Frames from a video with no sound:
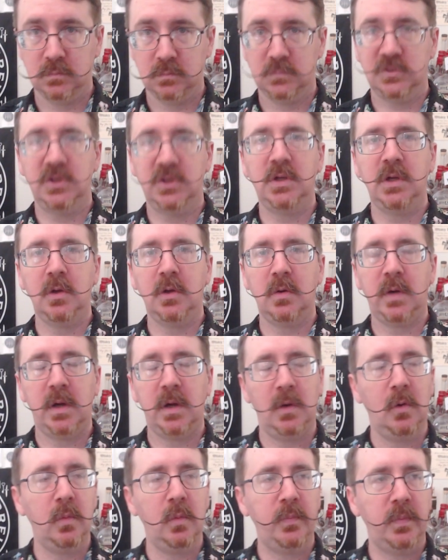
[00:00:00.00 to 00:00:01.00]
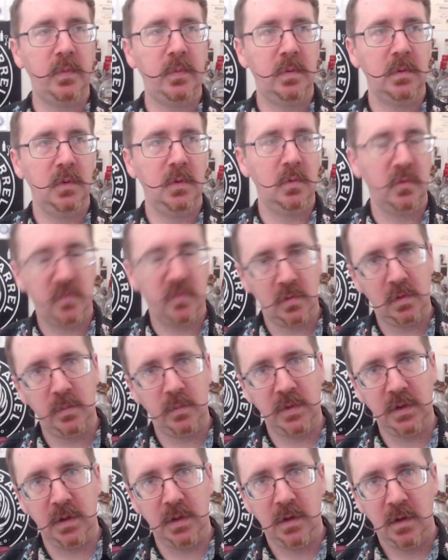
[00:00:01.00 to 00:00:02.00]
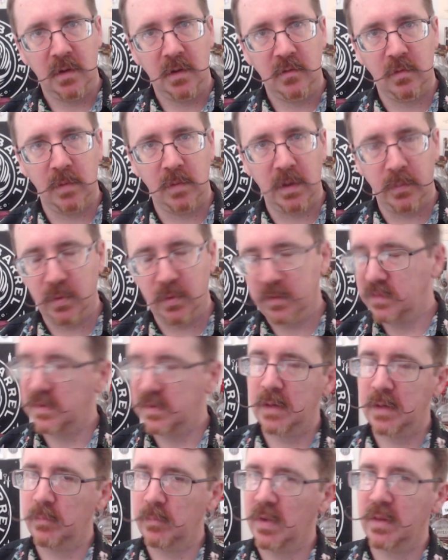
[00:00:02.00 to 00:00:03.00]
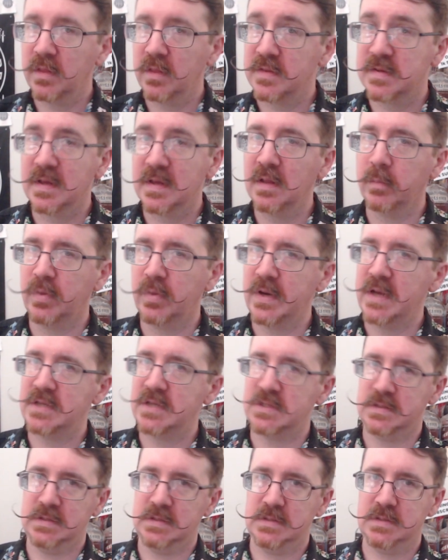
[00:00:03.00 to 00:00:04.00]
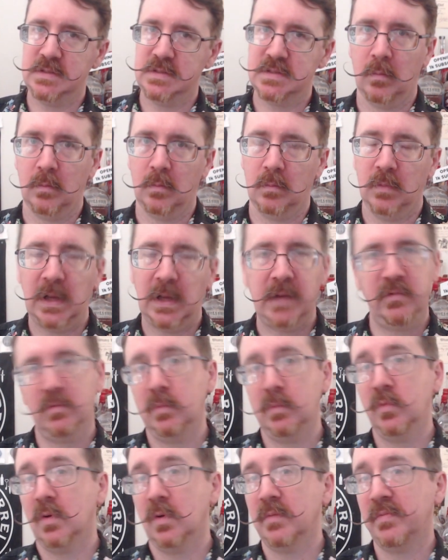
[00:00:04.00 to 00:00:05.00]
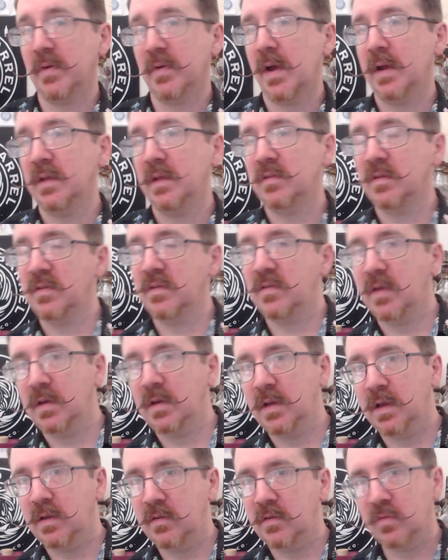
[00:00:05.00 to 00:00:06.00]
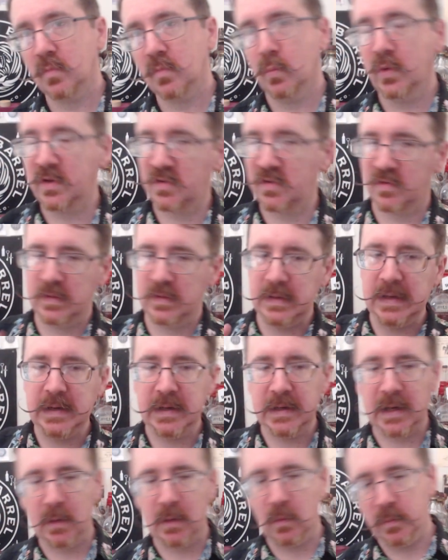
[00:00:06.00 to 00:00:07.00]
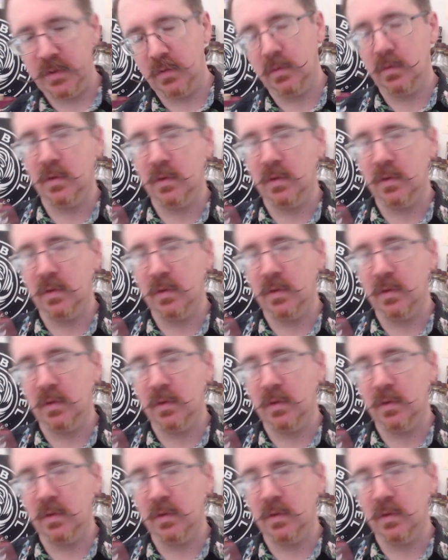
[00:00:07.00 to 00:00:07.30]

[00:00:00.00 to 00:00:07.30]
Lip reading: So there you go. I hope you'll join me for my birthday month celebrations. Live streams are Fridays and Sundays. Which day I will be doing the